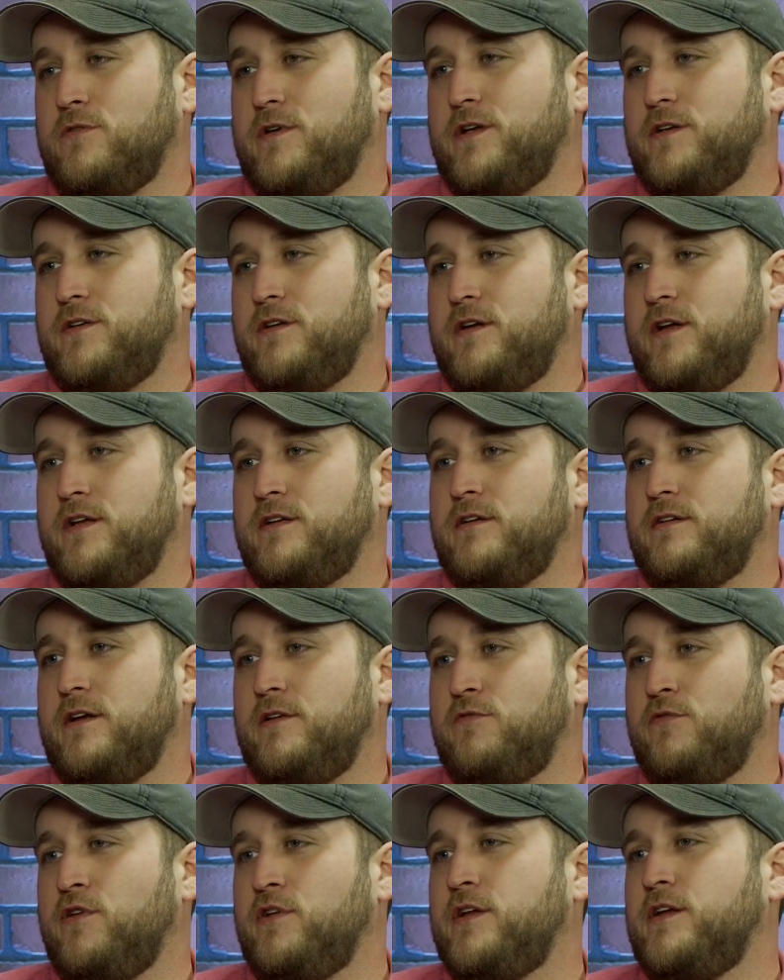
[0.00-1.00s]
It
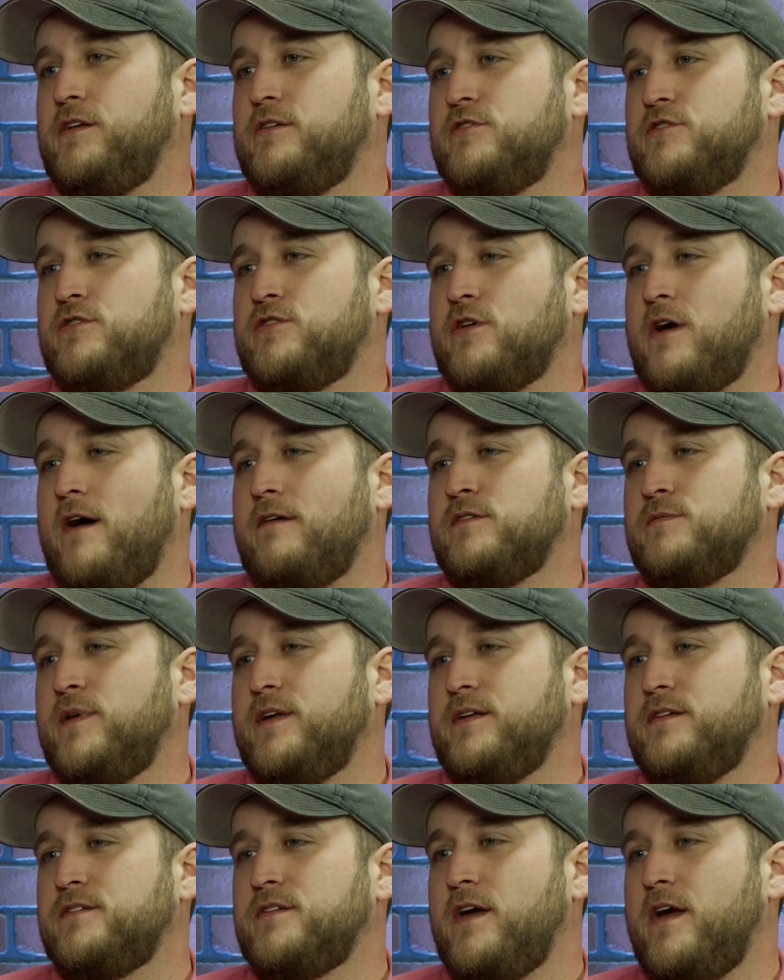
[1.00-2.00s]
really just drives me
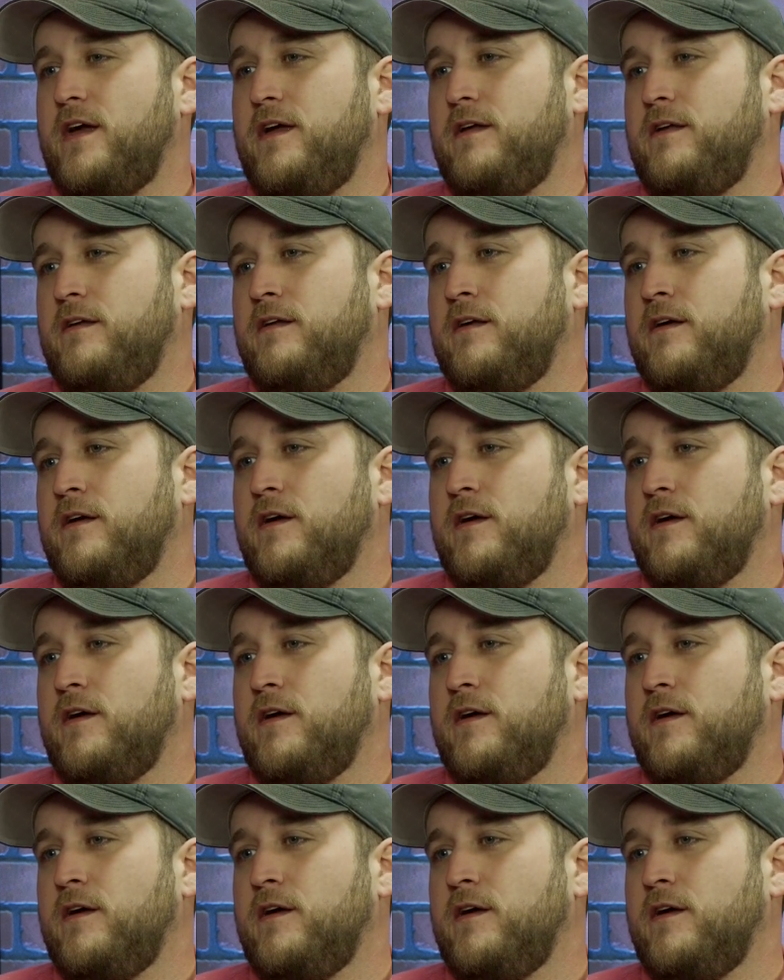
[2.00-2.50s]
insane